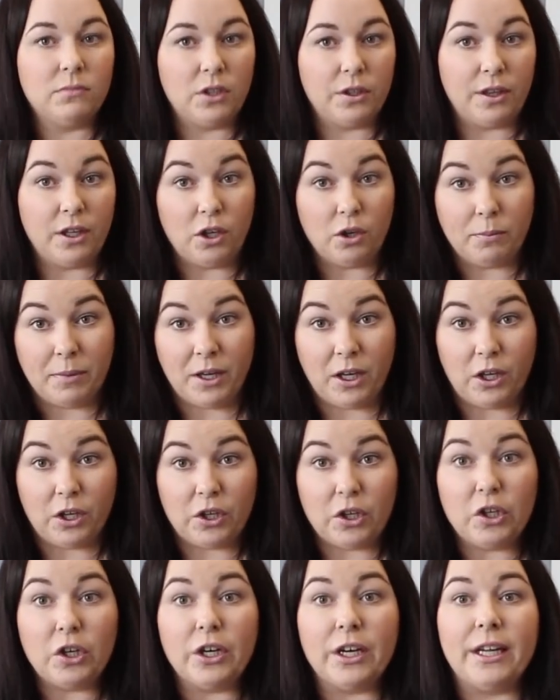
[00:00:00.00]
you think you're being
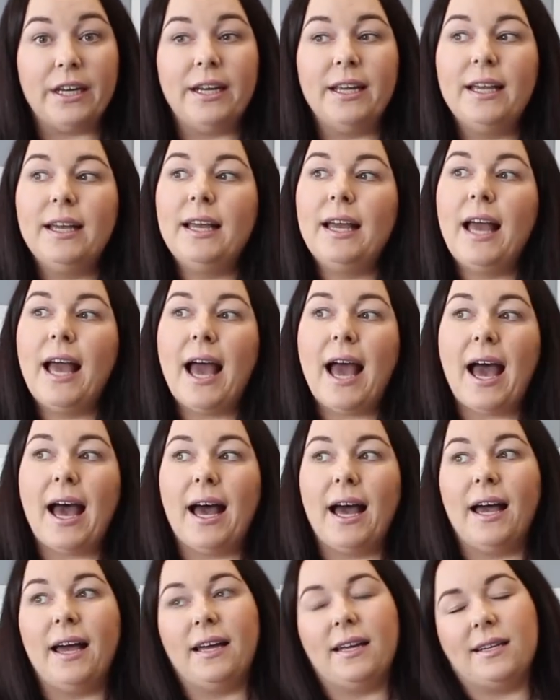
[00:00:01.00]
good,
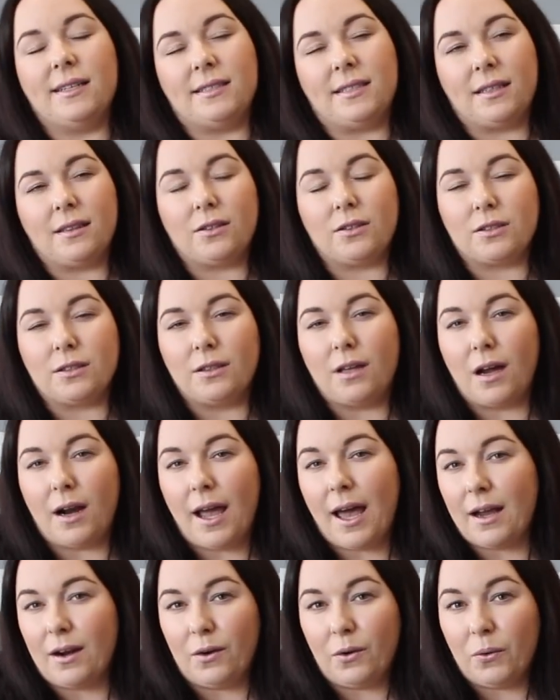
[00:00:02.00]
and there's a lot
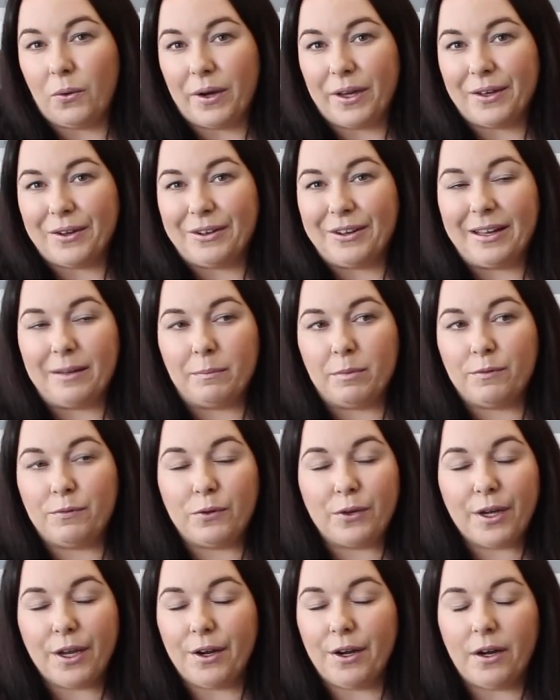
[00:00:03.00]
of added oil, and
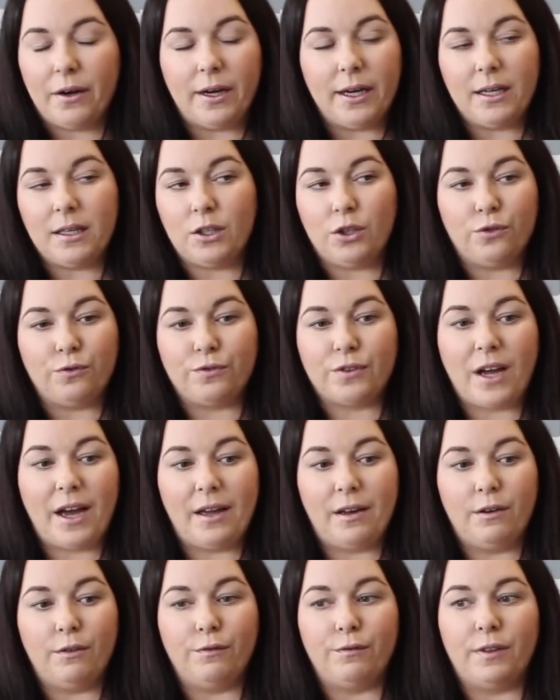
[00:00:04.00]
before you know it, you've
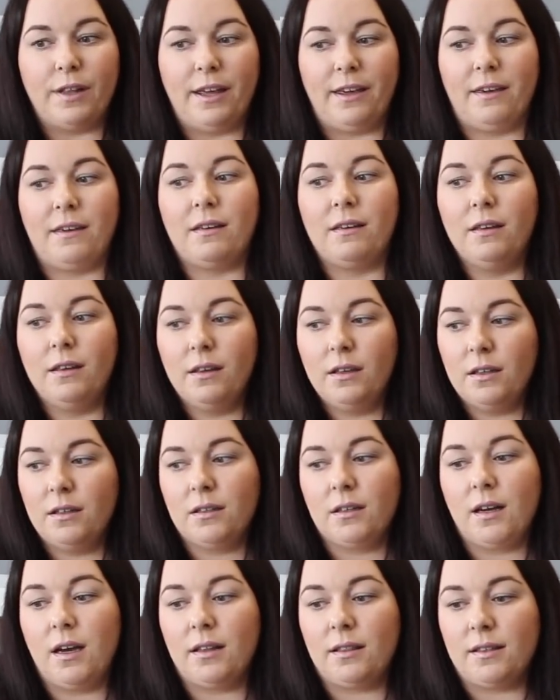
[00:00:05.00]
kind of like
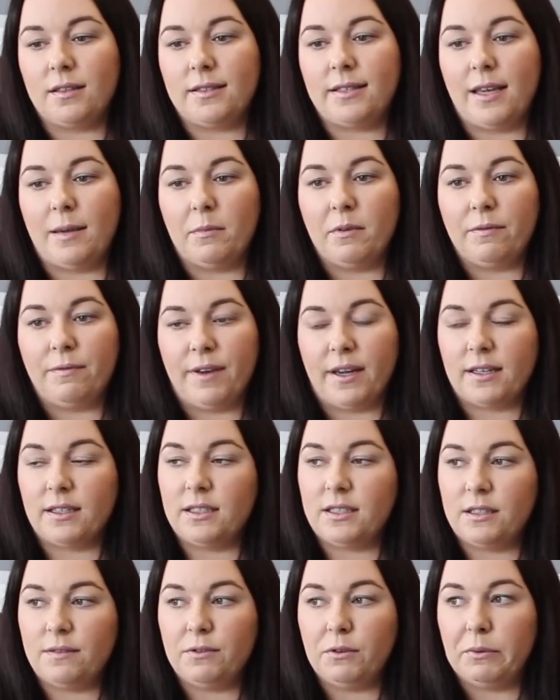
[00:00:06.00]
got the same
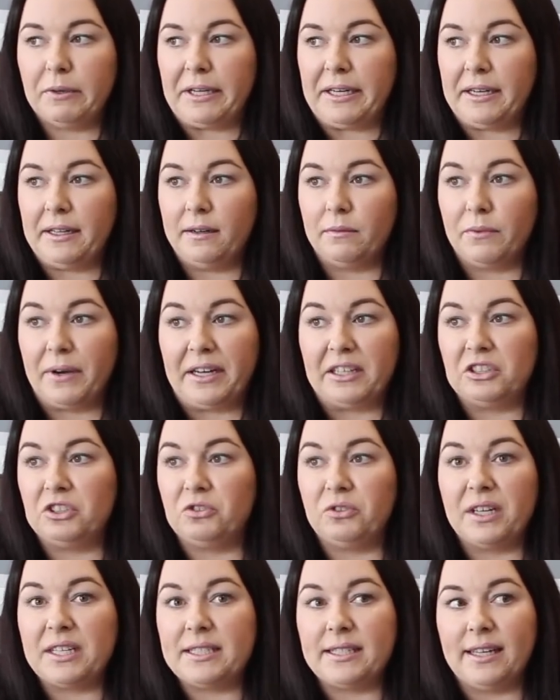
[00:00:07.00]
effect as if you were eating
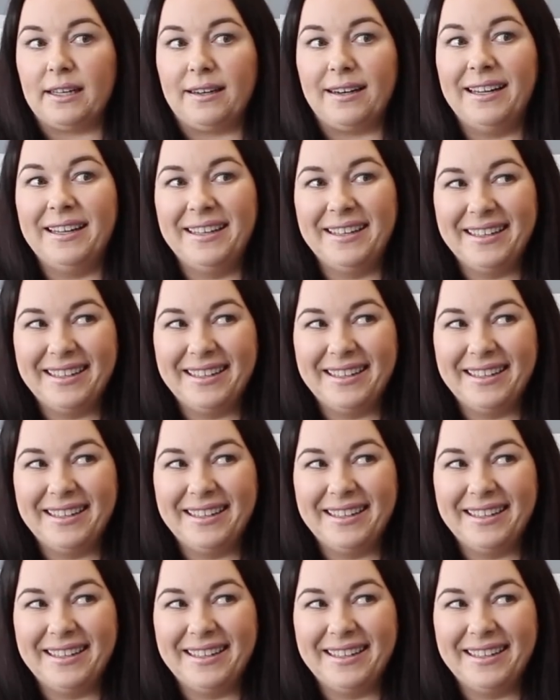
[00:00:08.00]
ranch dressing.